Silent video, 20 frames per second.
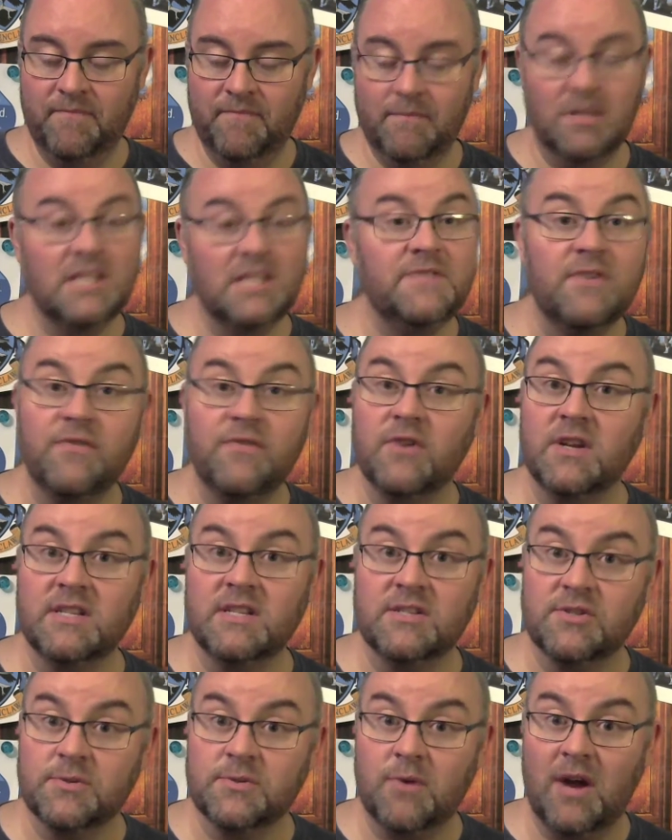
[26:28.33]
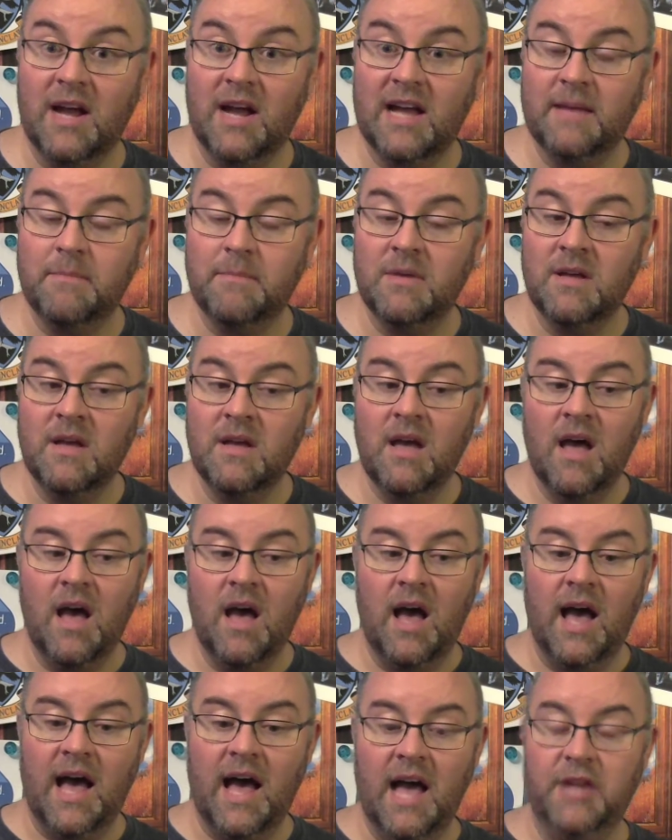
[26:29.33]
Please feel free to subscribe.
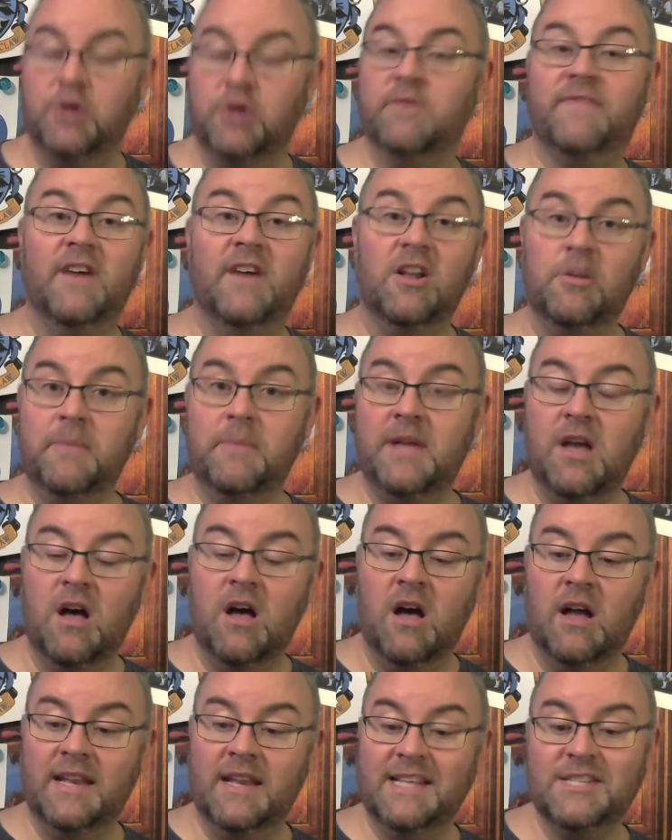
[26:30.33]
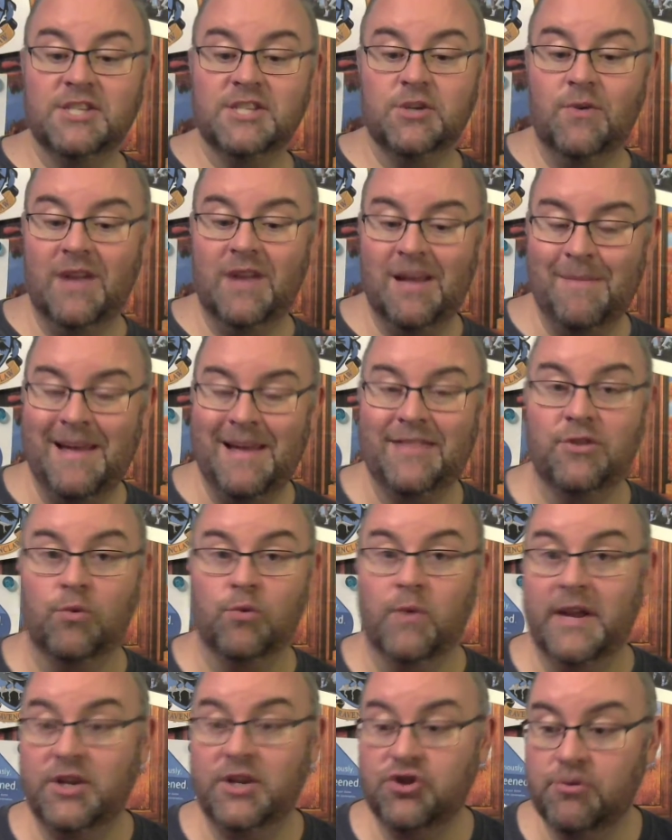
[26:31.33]
You can follow me on Instagram at The
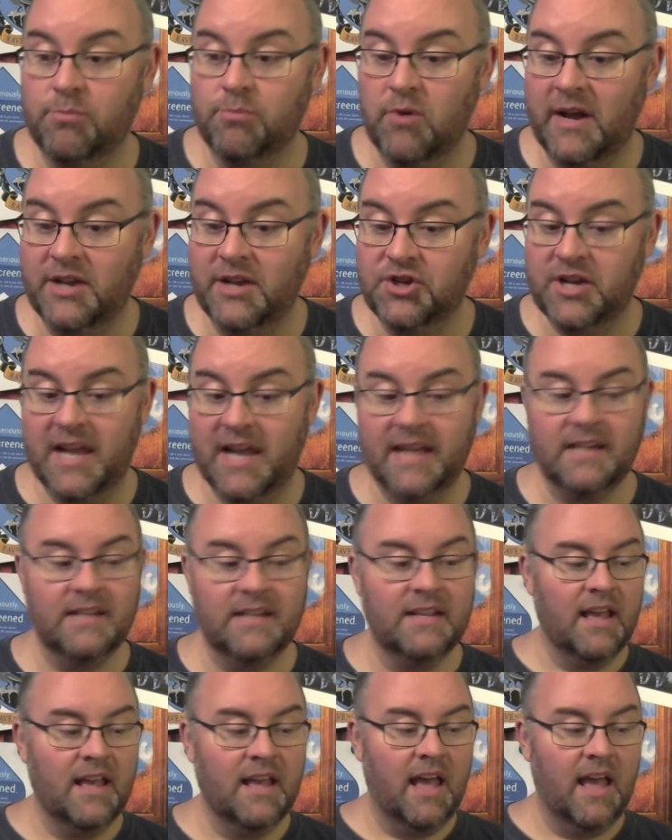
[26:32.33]
Ranger Project.